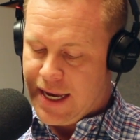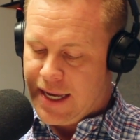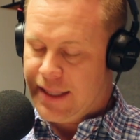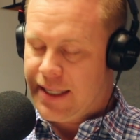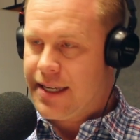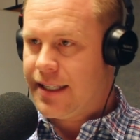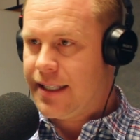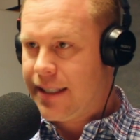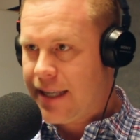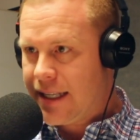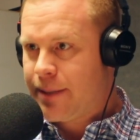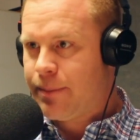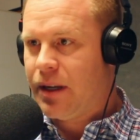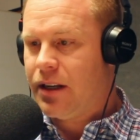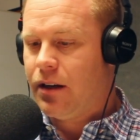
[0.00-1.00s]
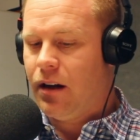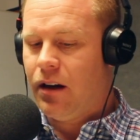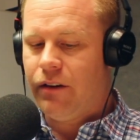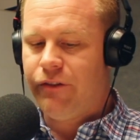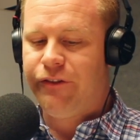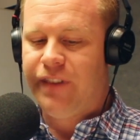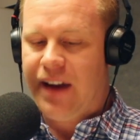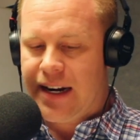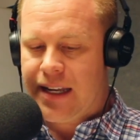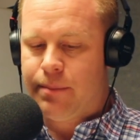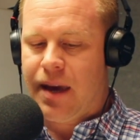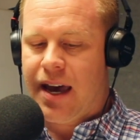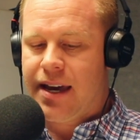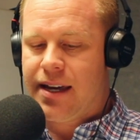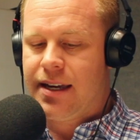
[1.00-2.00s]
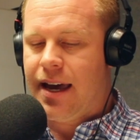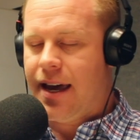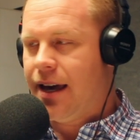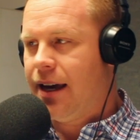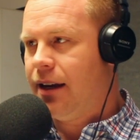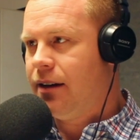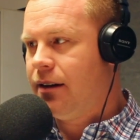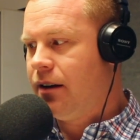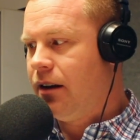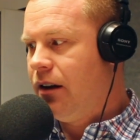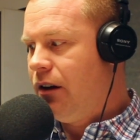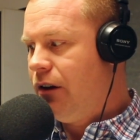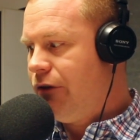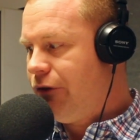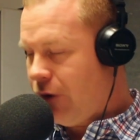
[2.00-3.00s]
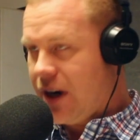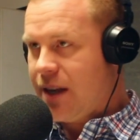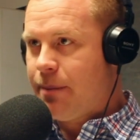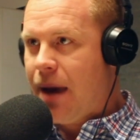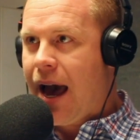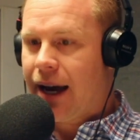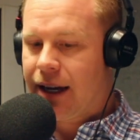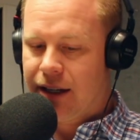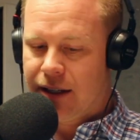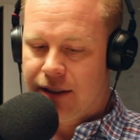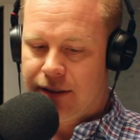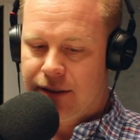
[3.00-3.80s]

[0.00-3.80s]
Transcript: in the assessment of Fannie Mae and Freddie Mac.